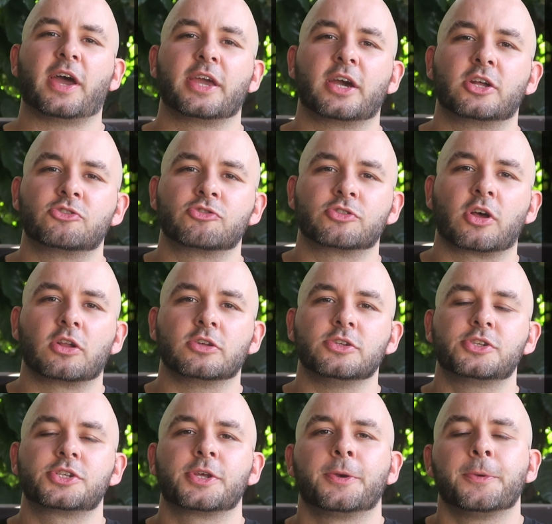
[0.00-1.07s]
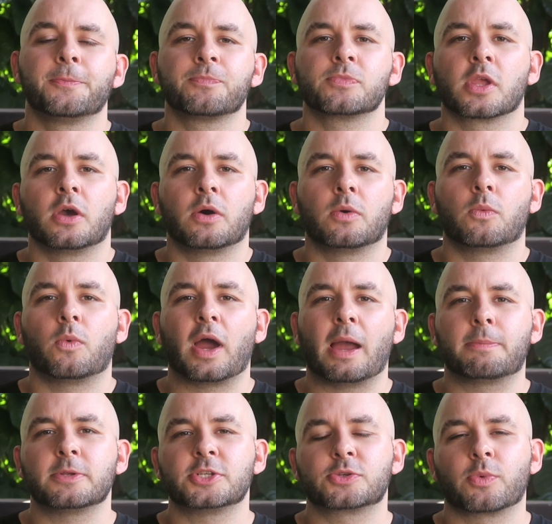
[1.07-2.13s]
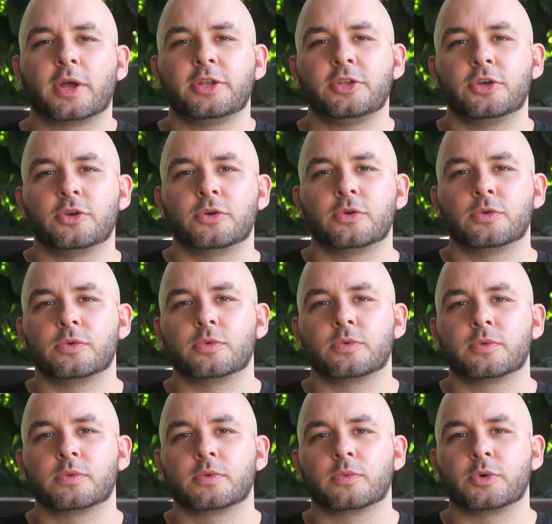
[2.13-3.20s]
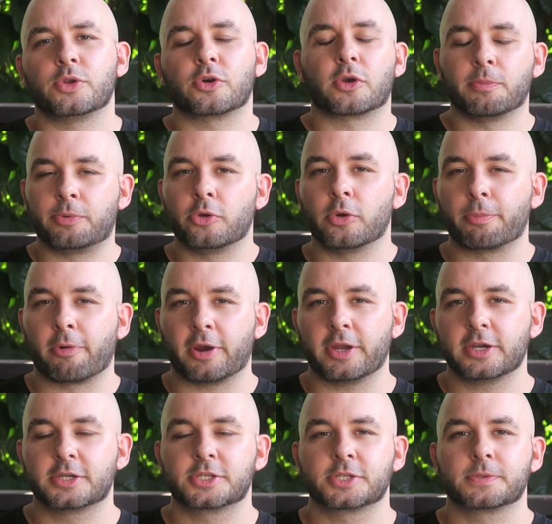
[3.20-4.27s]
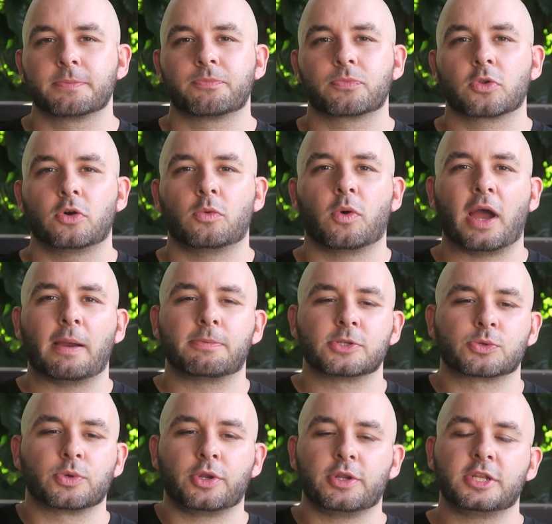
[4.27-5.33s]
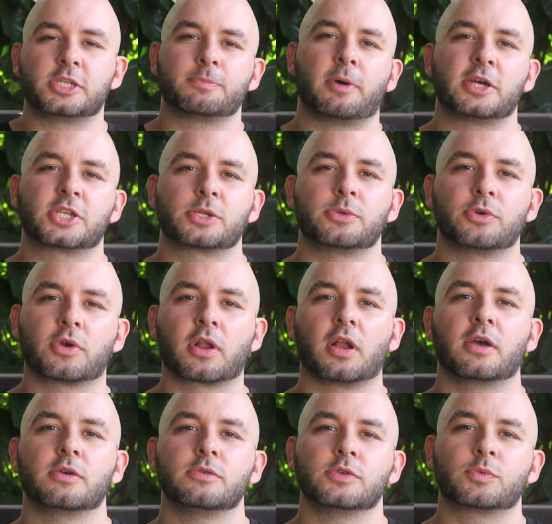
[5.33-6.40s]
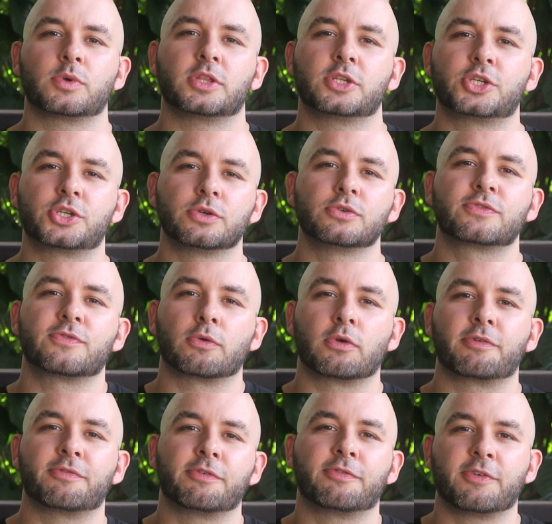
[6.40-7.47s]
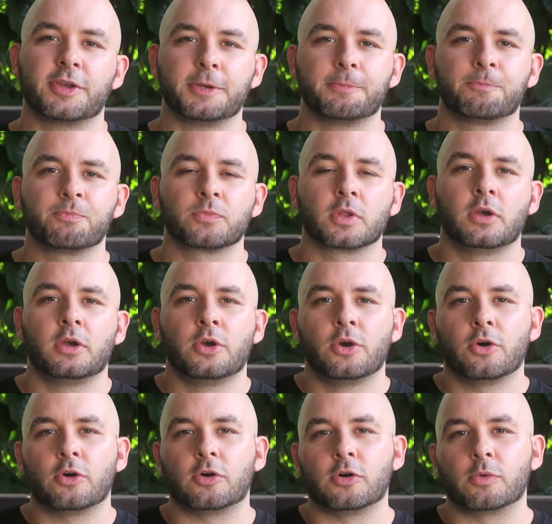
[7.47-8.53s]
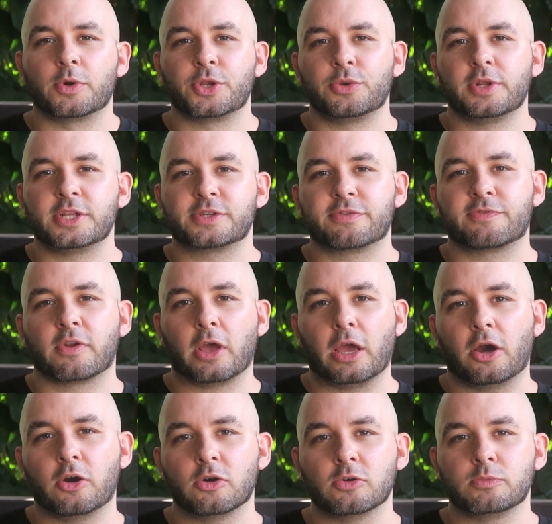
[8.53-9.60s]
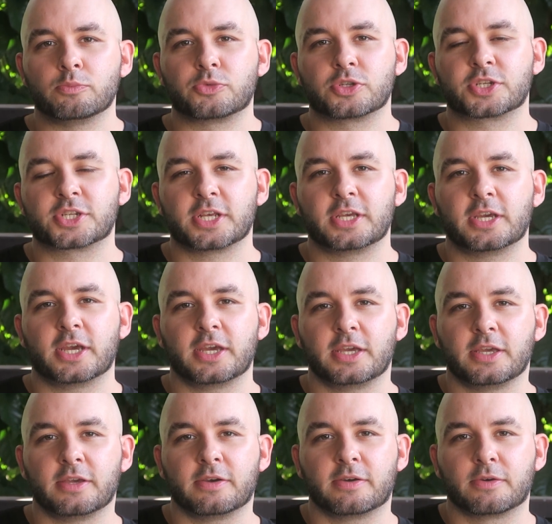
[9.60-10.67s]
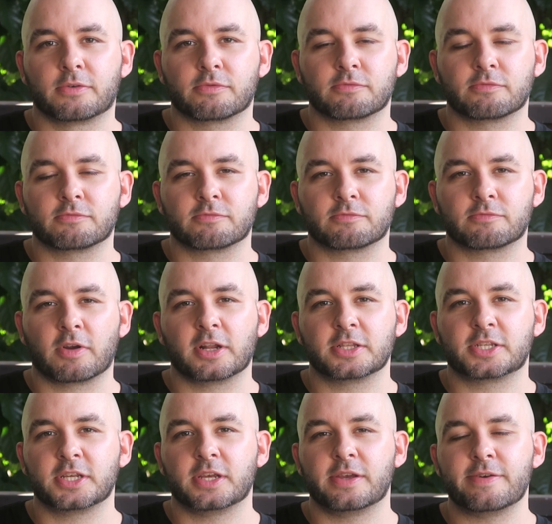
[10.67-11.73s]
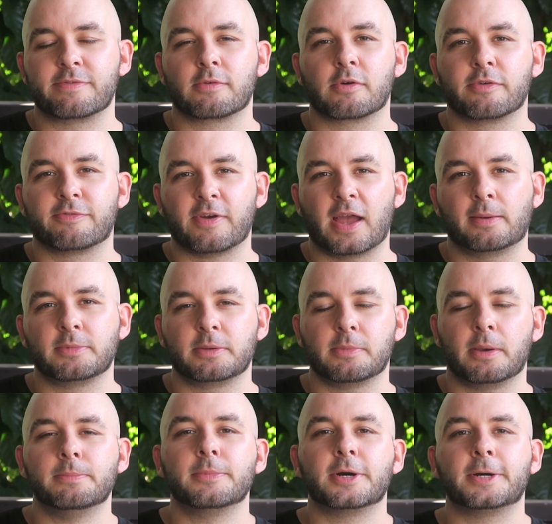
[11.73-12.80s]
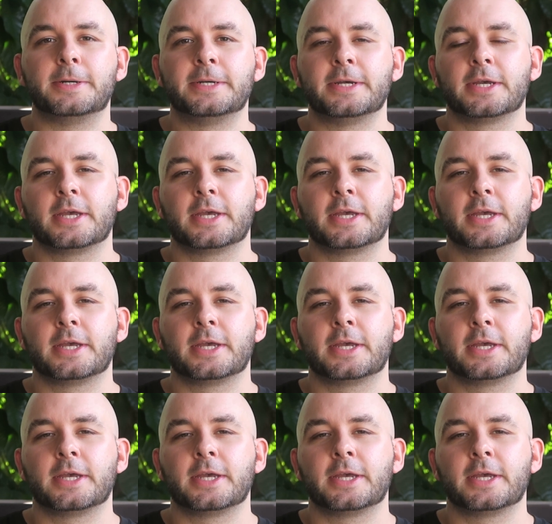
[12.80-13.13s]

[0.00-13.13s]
for $800. What happens when your computer breaks? Or what happens when you need to buy some new clothes, when the shoes fall off your feet? Or when you need to fly home to see a relative or a family member?